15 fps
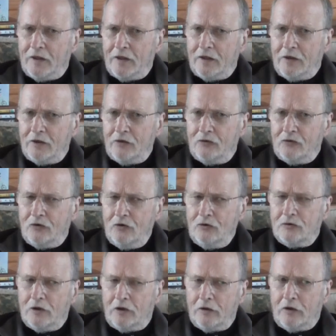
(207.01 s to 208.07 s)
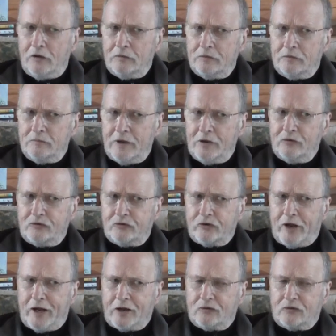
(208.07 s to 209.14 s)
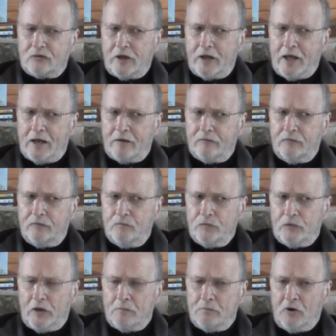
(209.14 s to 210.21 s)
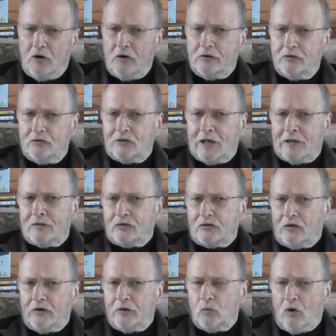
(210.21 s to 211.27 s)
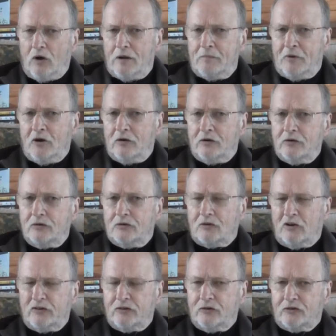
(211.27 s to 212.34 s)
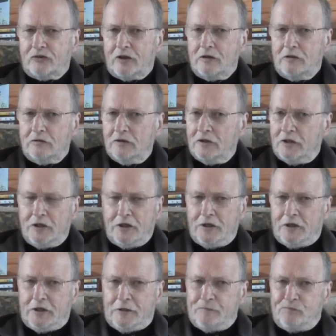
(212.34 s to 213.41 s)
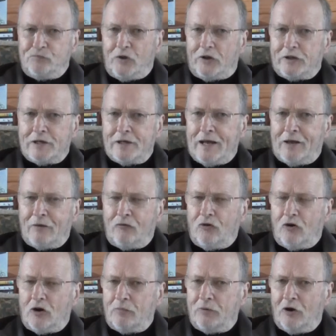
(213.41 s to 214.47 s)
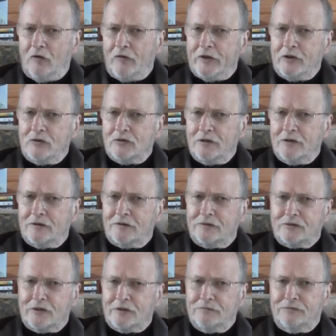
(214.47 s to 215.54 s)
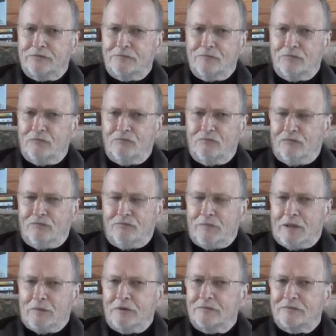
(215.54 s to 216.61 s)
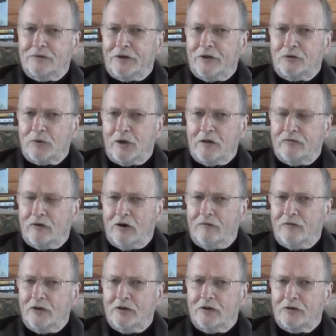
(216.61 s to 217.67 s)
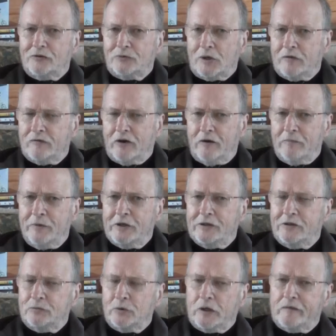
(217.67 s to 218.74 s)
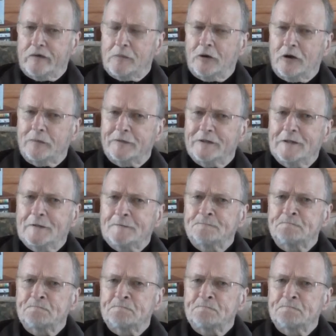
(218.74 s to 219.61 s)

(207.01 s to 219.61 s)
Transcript: is, on most tracks they have markers down the side, white markers, either at, say, I don't know how far apart they usually are, say maybe, I don't know, 25 yards, 25 metres, whatever it might be.